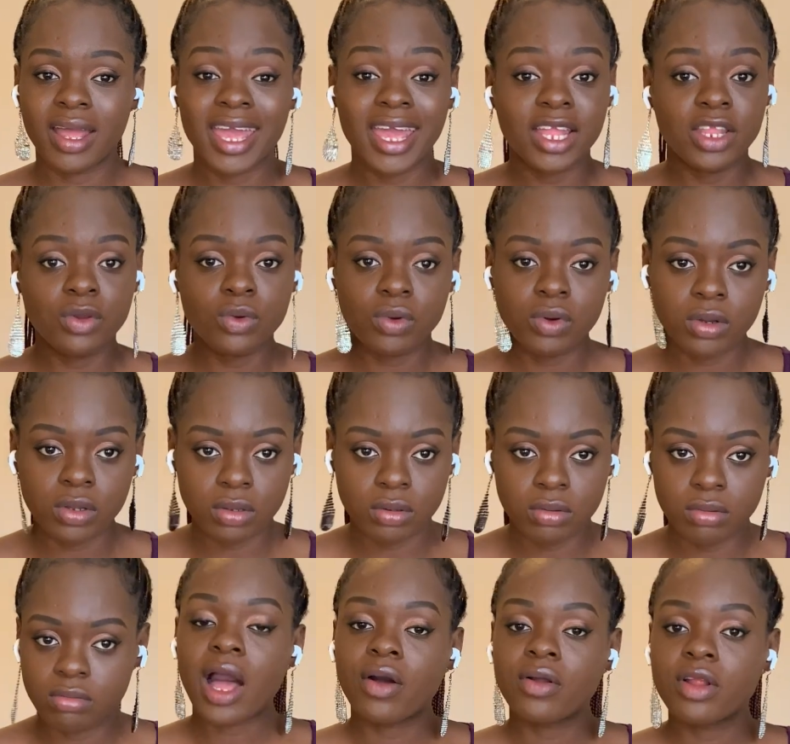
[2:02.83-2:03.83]
anyone.
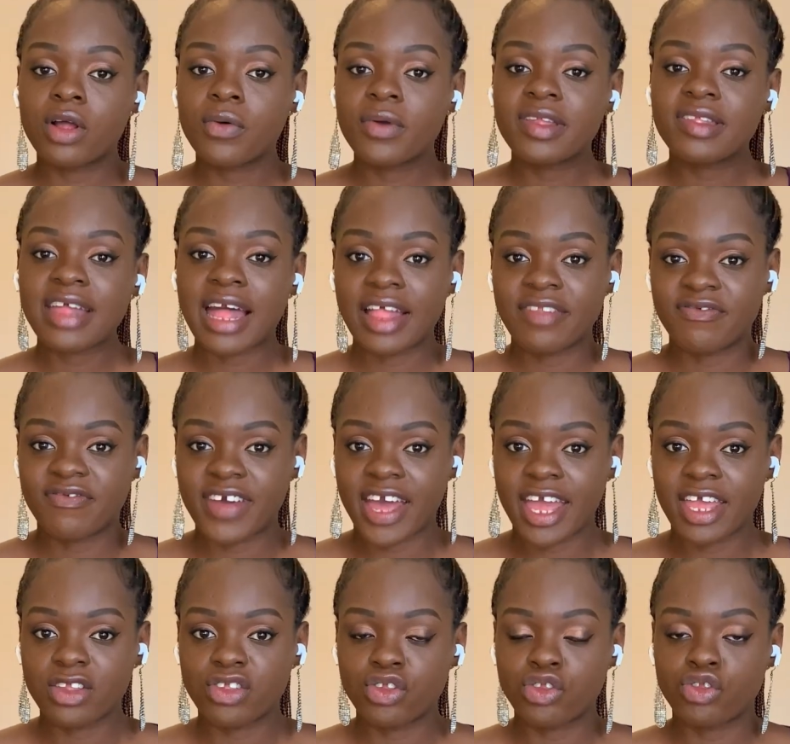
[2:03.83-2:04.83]
I would always
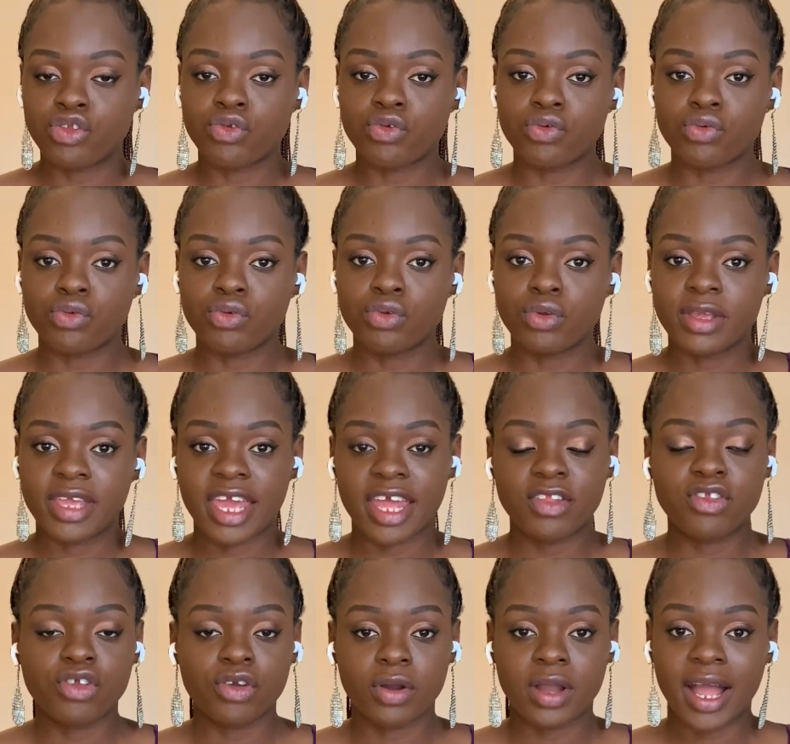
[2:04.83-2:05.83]
advise to
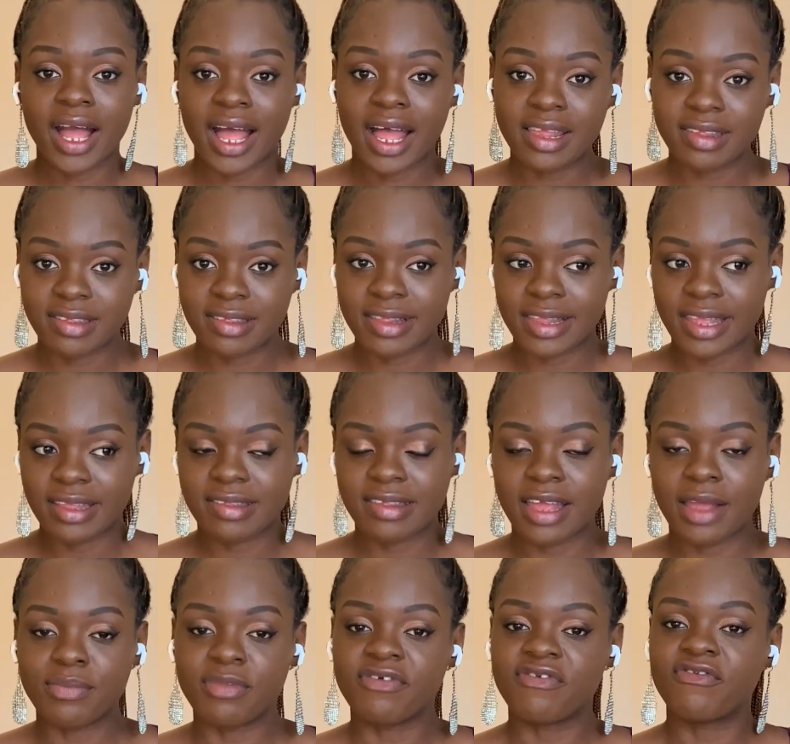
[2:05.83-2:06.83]
get your CAS letter
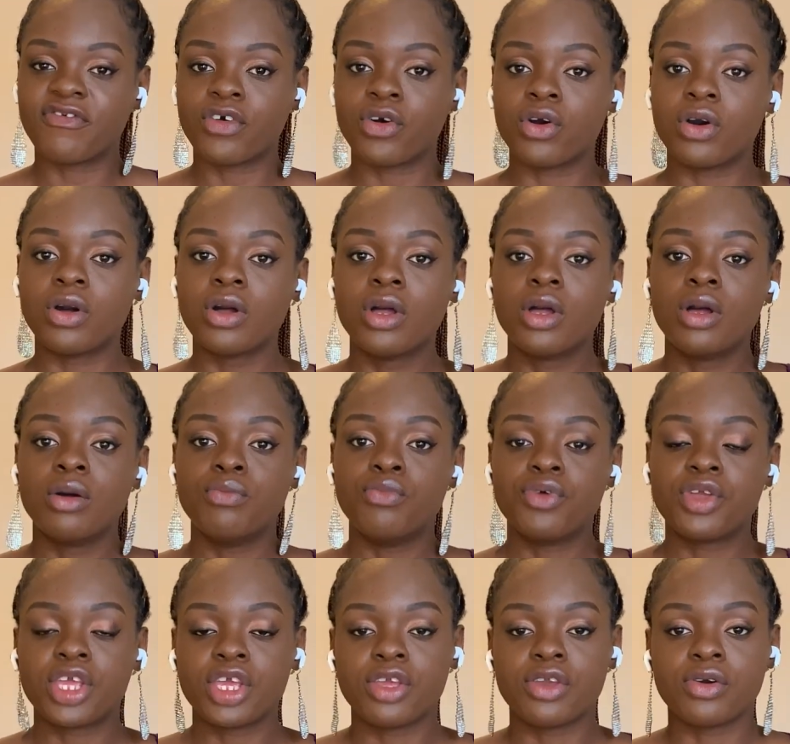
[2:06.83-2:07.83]
before
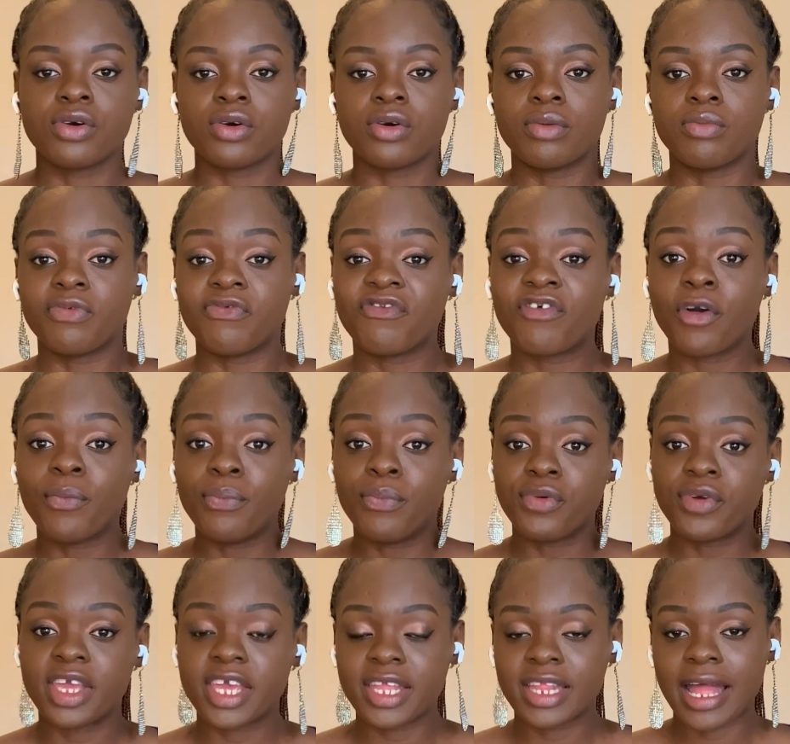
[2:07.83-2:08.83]

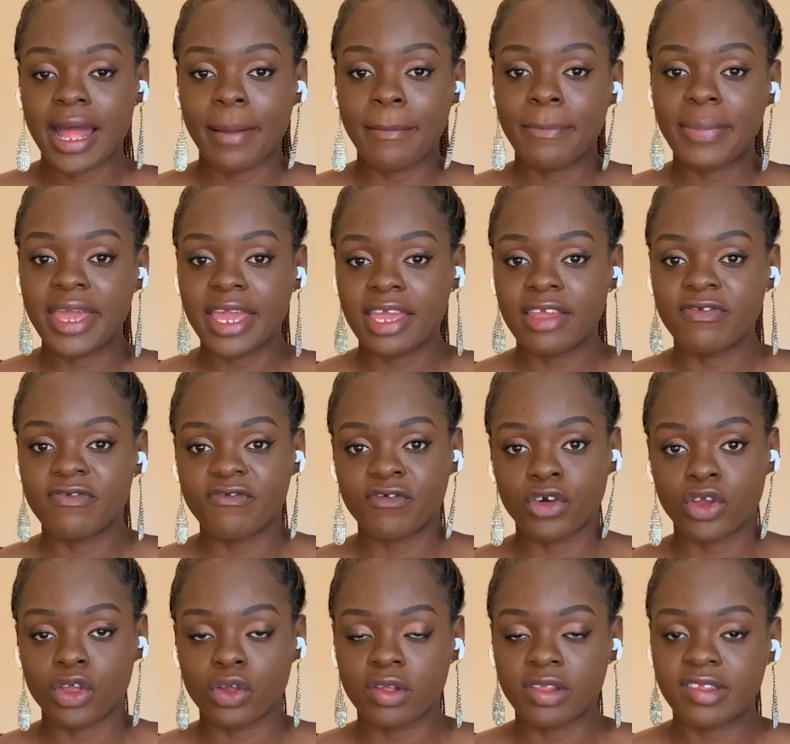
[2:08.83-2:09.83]
booking and paying for
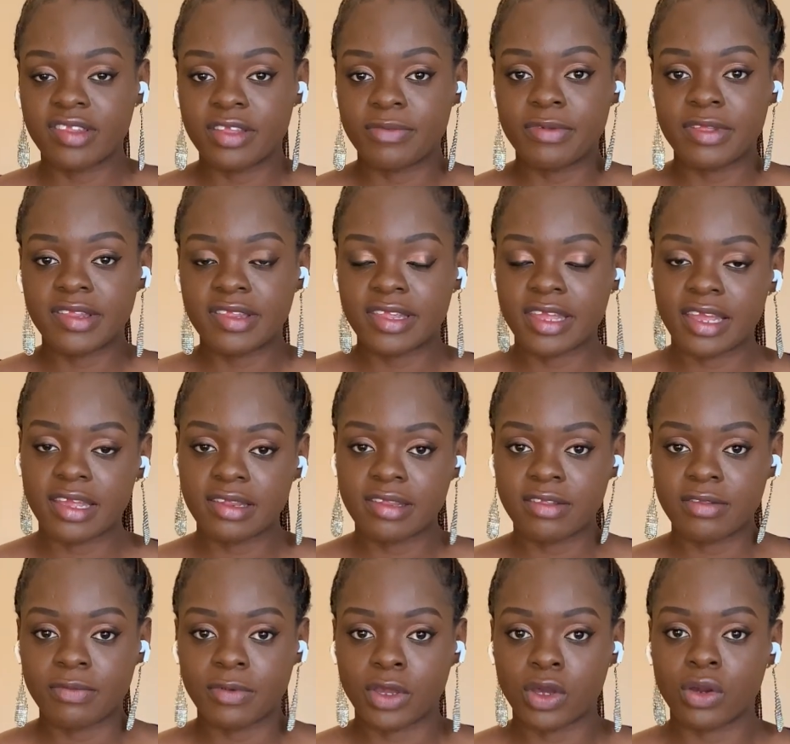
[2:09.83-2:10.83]
your TB test,
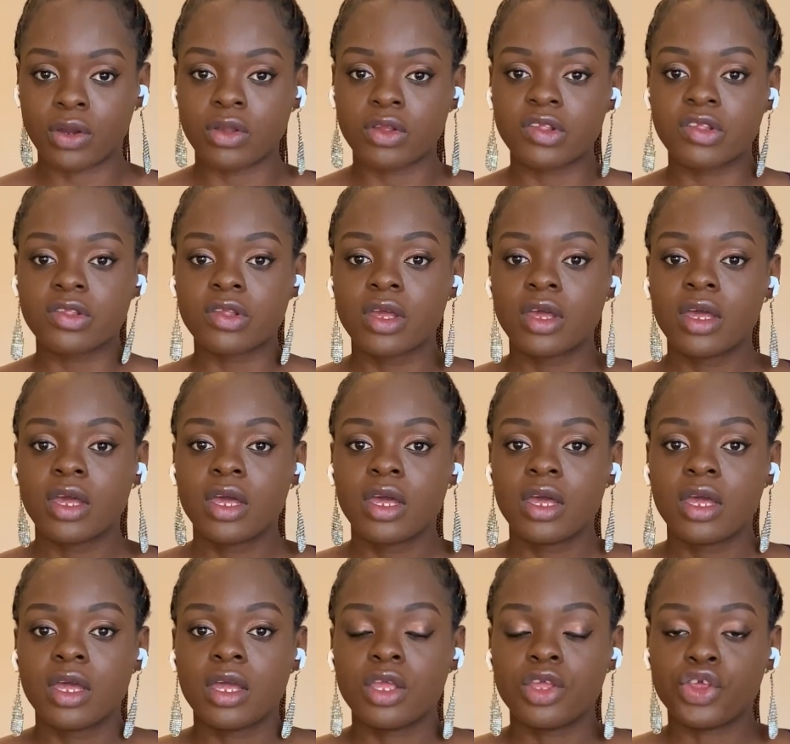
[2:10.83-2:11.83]
because
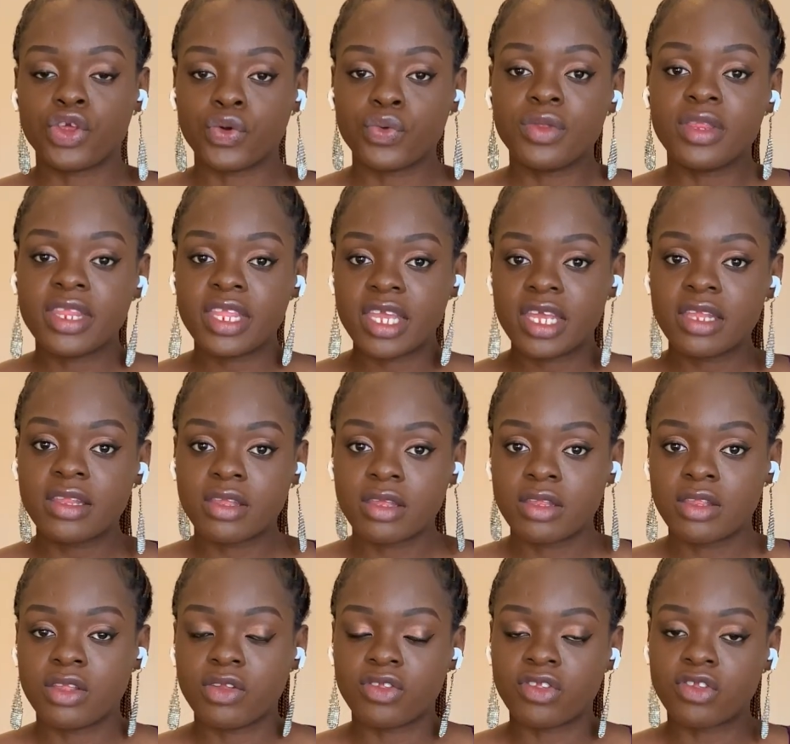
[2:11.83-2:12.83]
you need
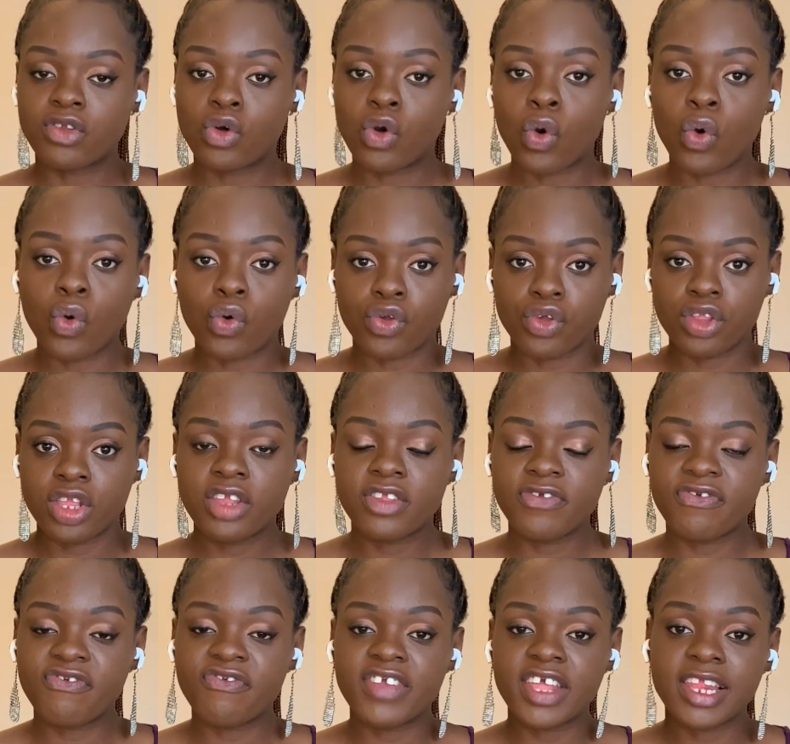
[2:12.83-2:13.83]
the school. You need to
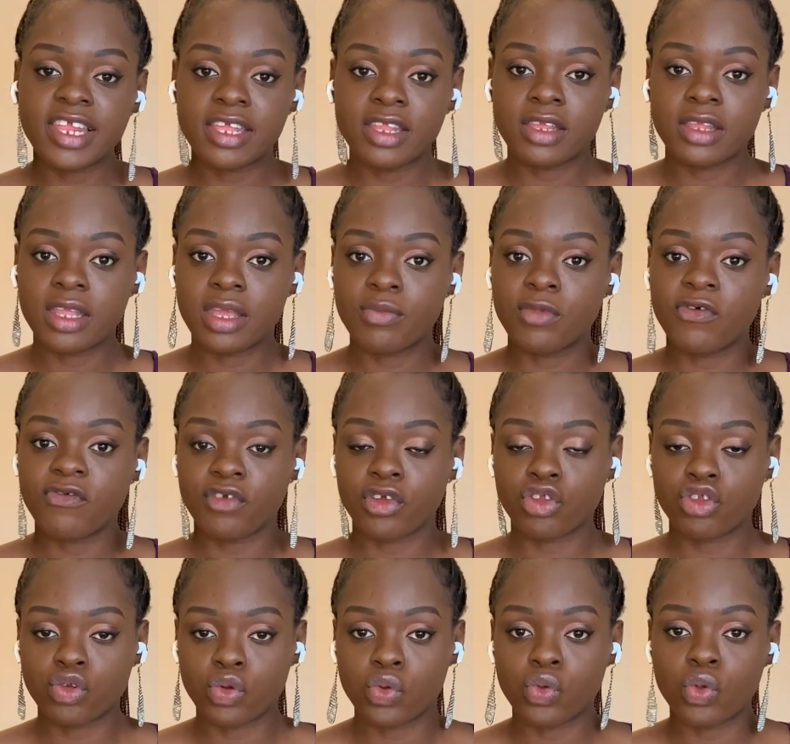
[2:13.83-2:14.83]
fill in the name of your
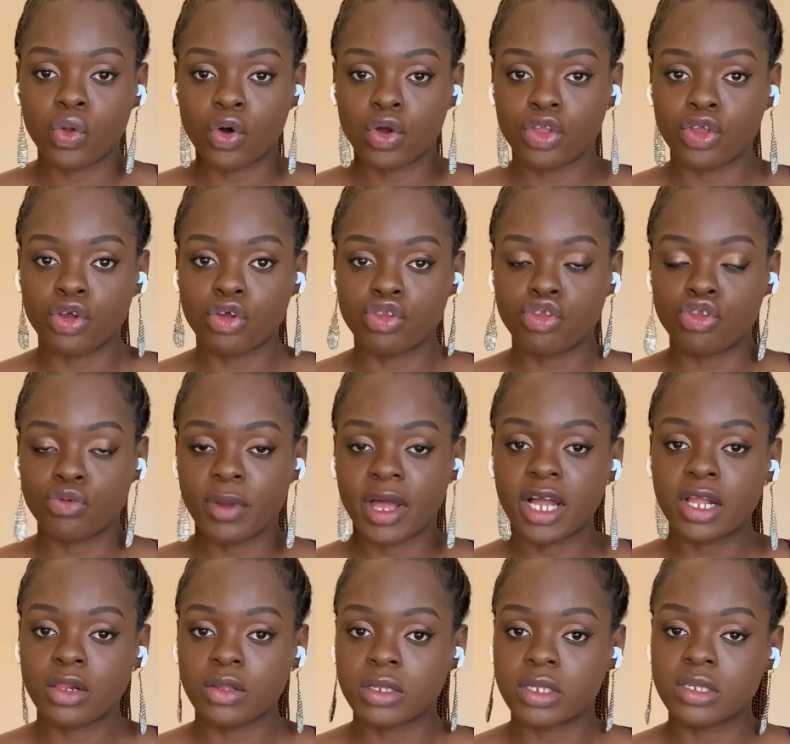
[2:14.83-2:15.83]
school on your
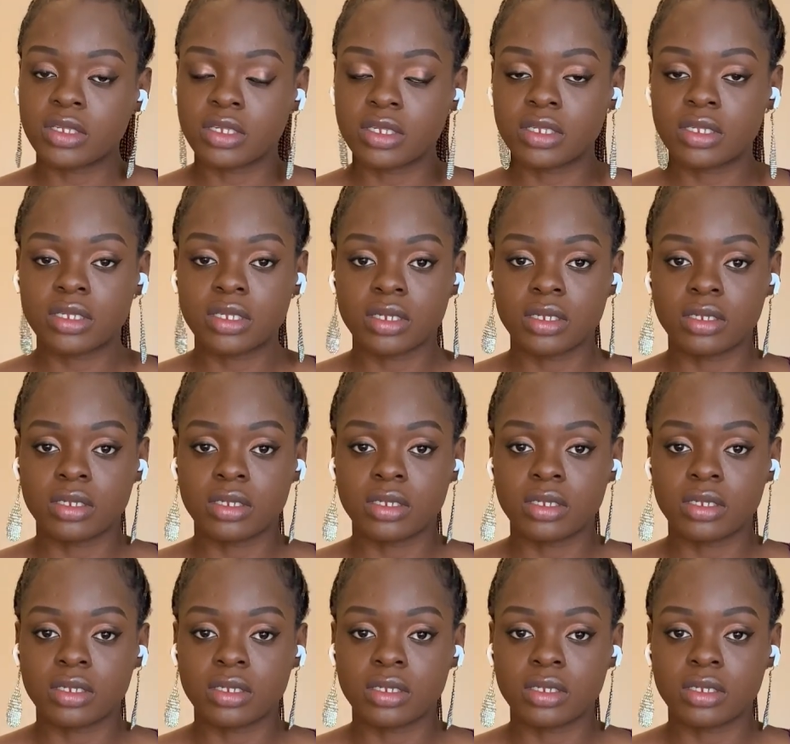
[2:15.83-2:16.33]
tuberculosis